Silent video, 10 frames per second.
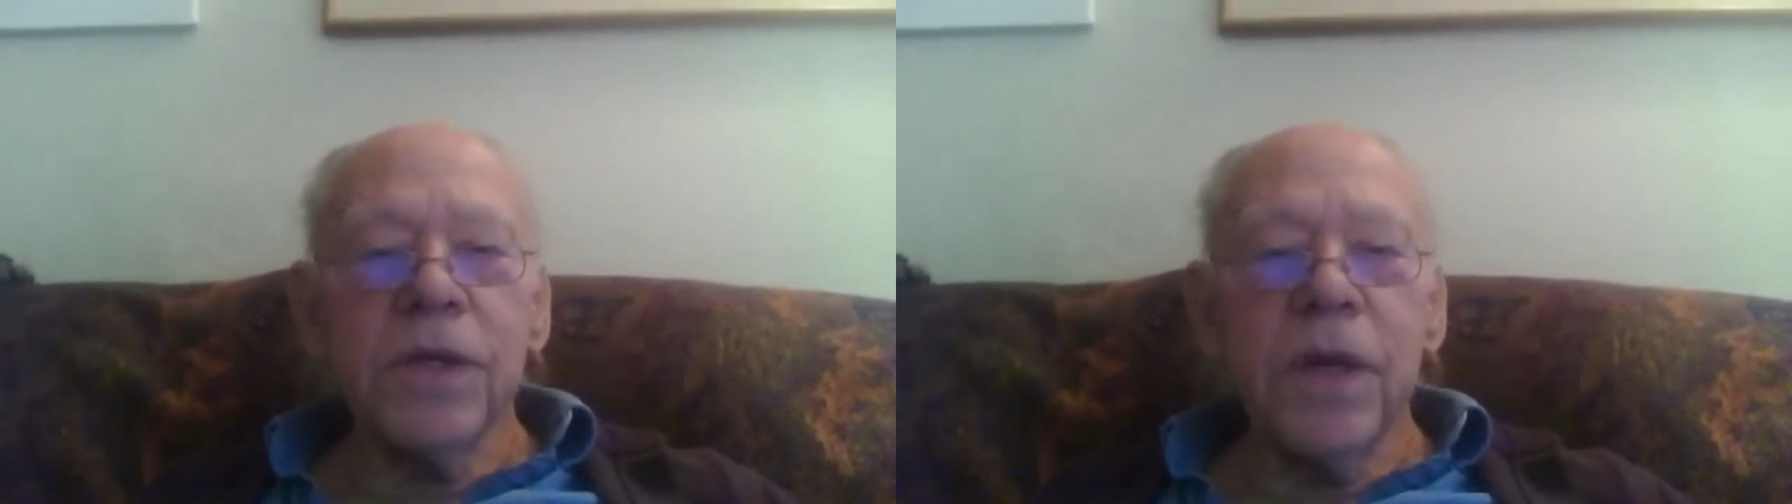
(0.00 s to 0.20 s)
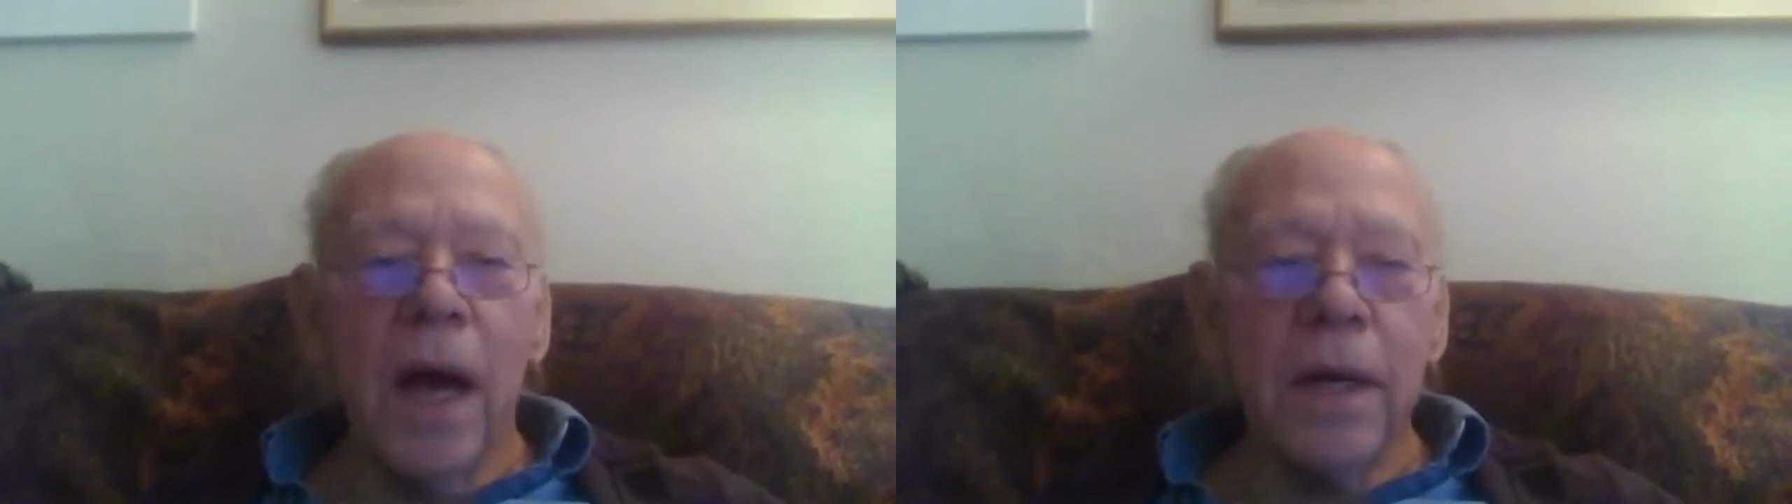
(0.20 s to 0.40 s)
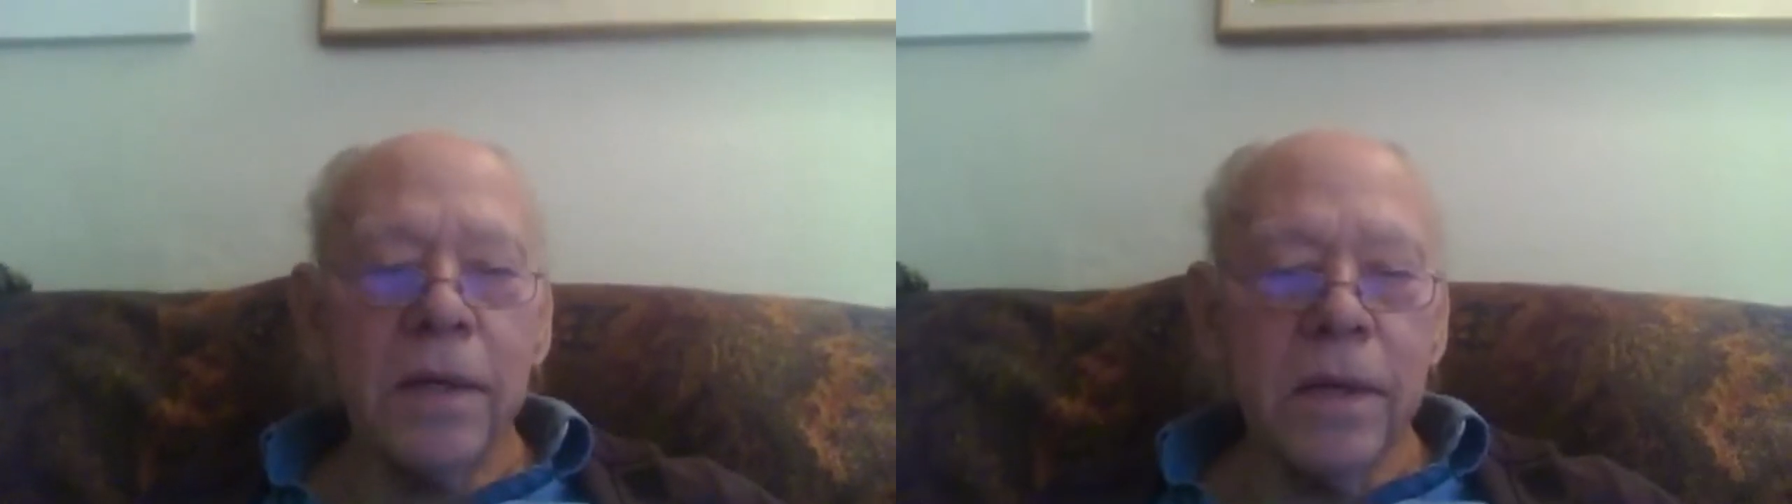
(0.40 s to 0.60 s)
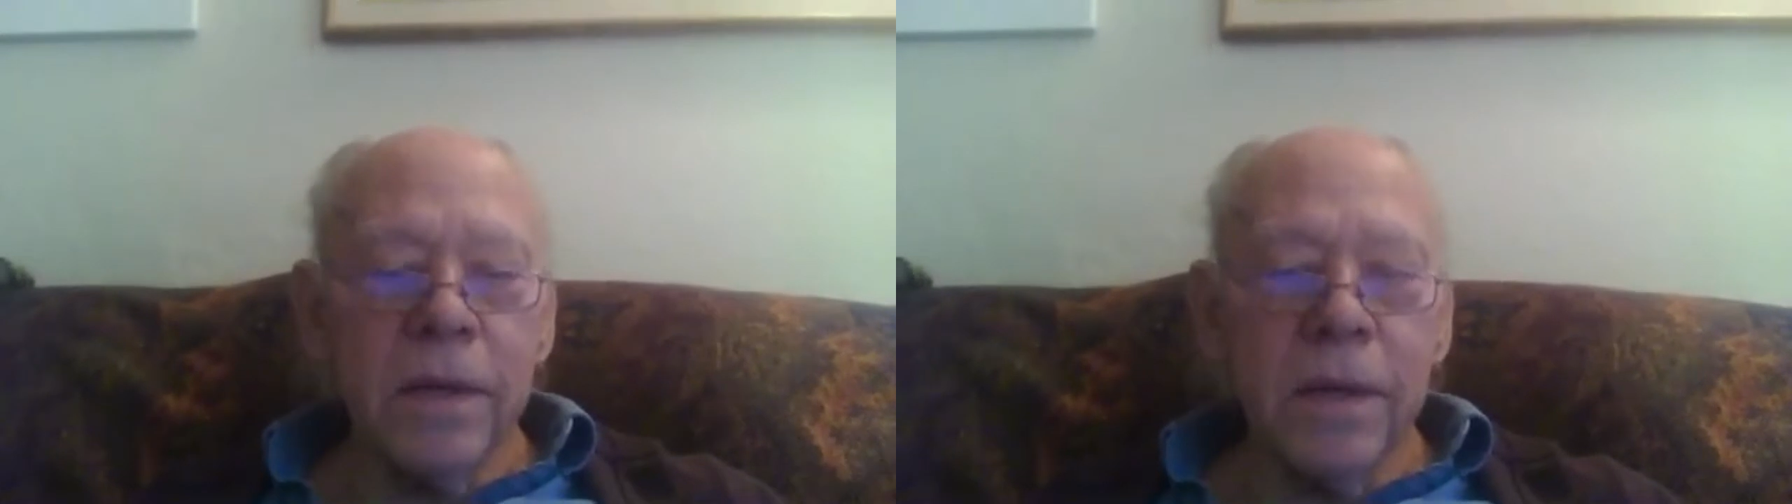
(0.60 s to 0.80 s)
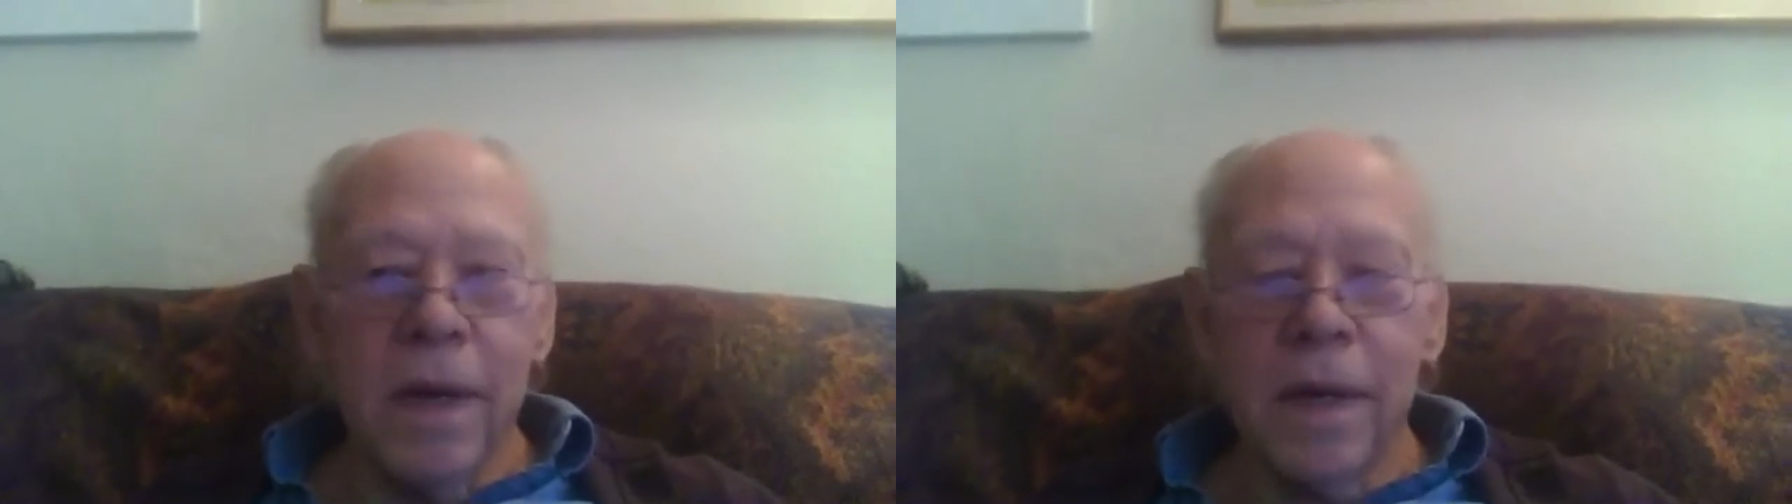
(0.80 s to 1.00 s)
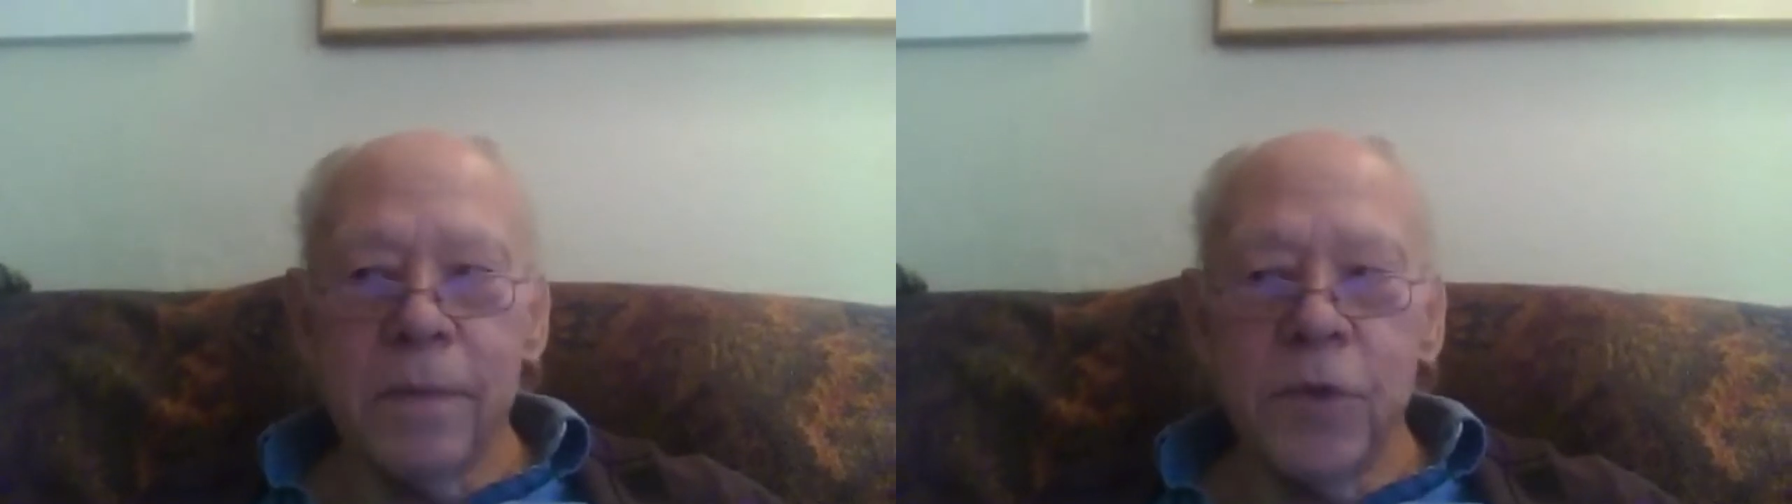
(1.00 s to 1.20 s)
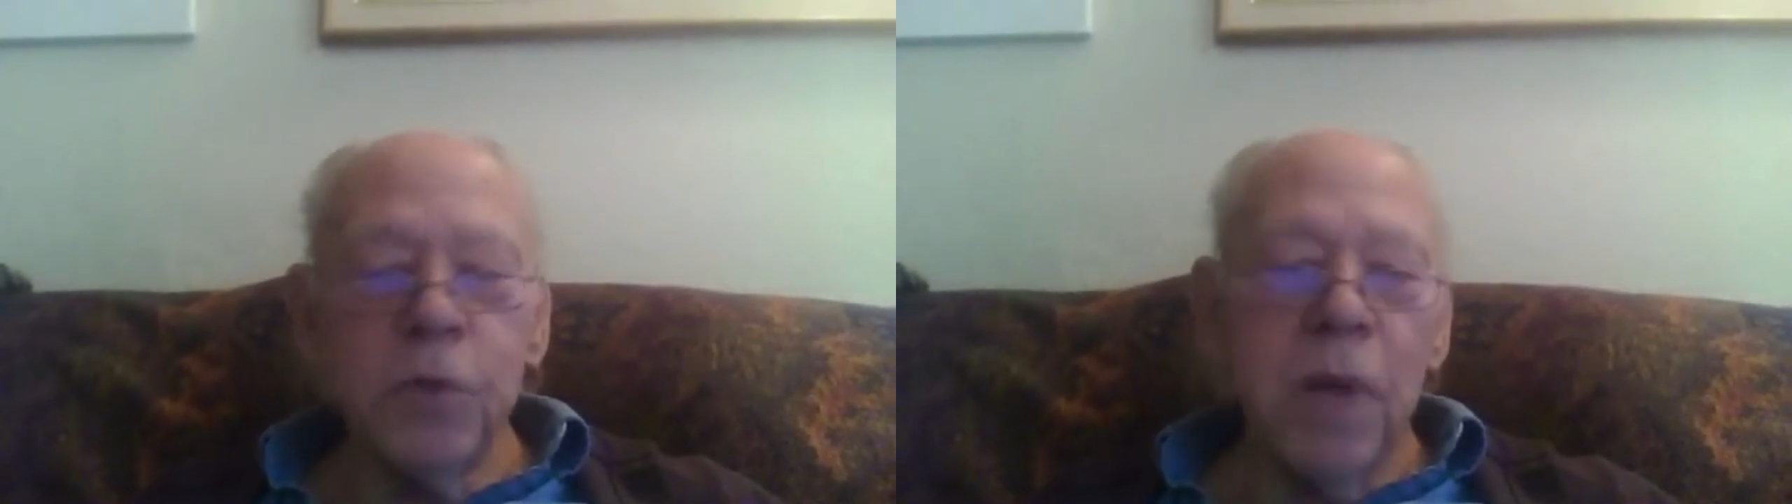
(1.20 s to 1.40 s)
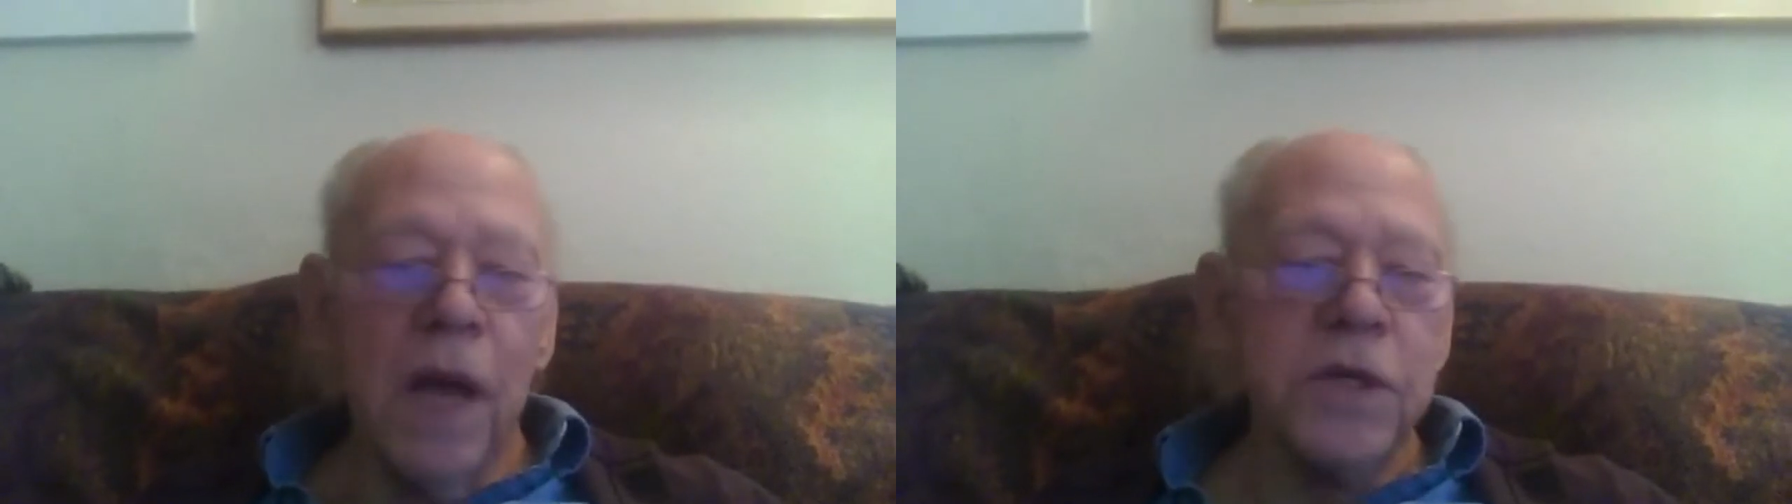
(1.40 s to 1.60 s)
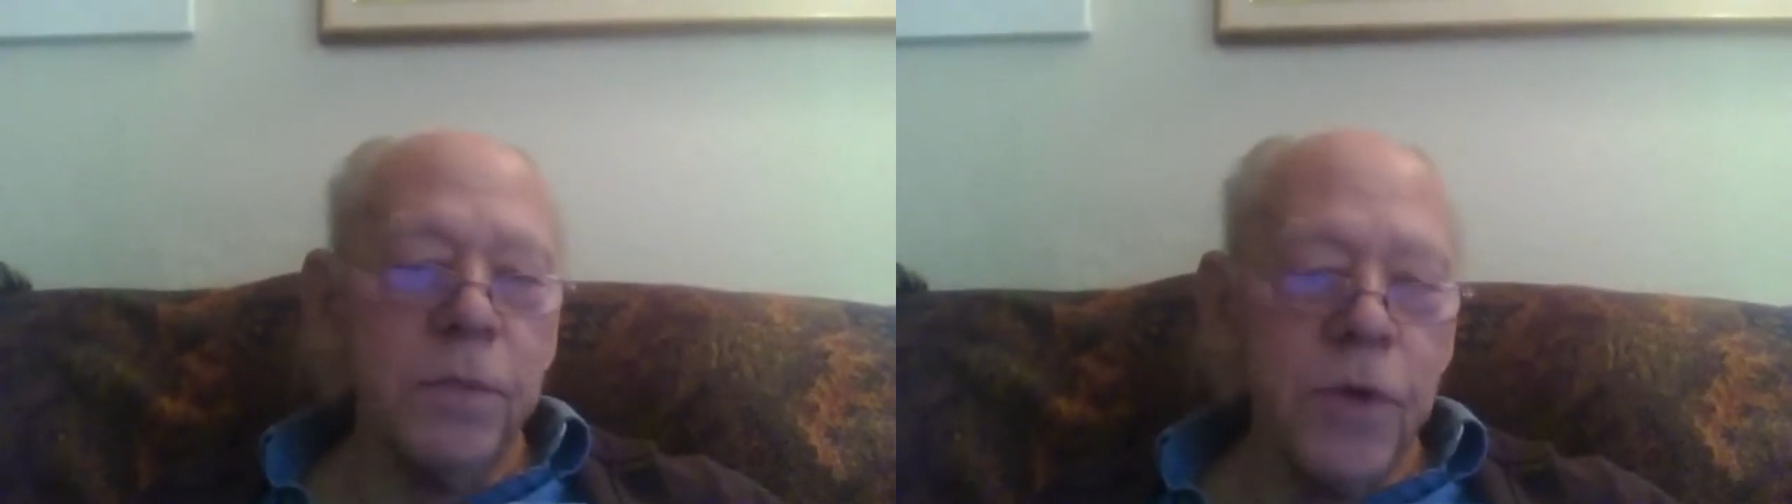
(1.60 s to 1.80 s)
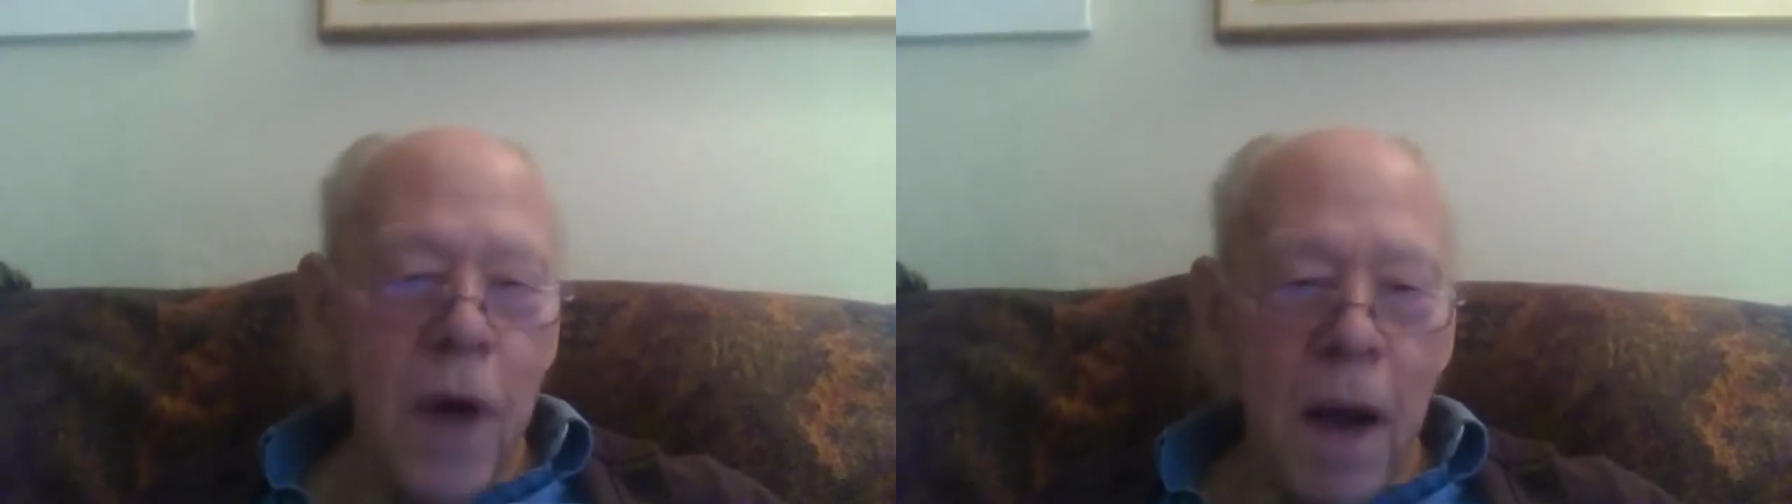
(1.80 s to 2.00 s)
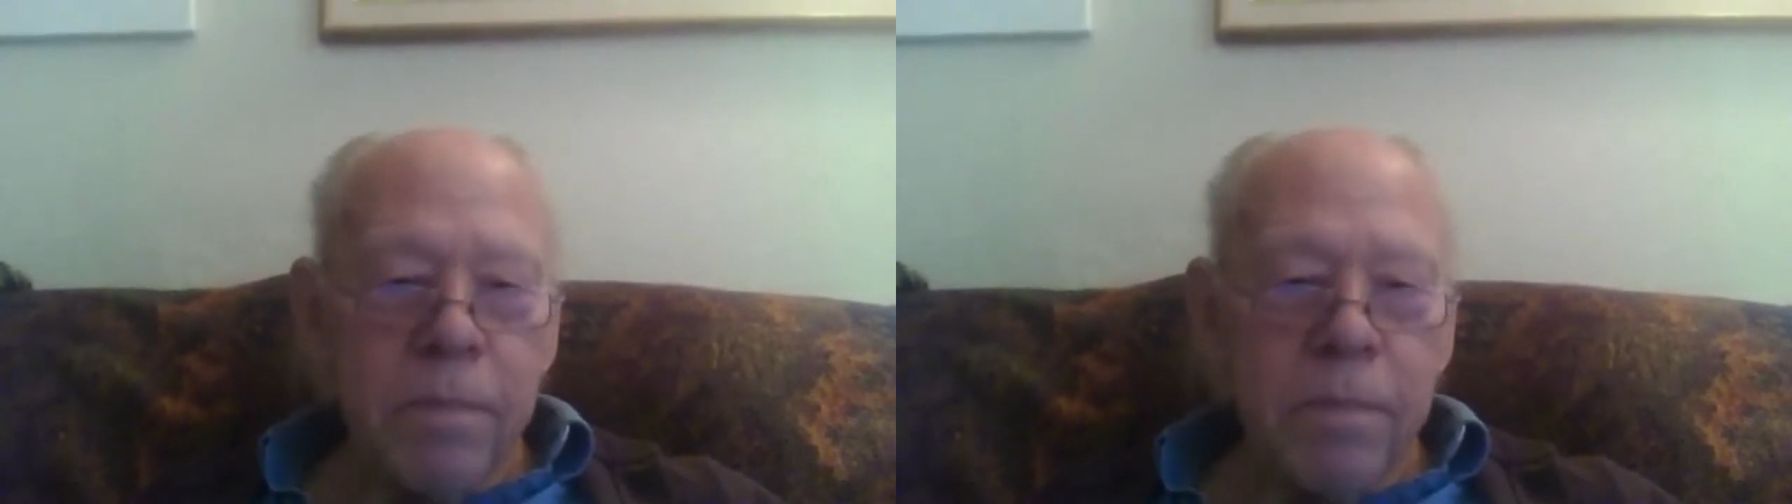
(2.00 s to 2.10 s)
not do blossom drop.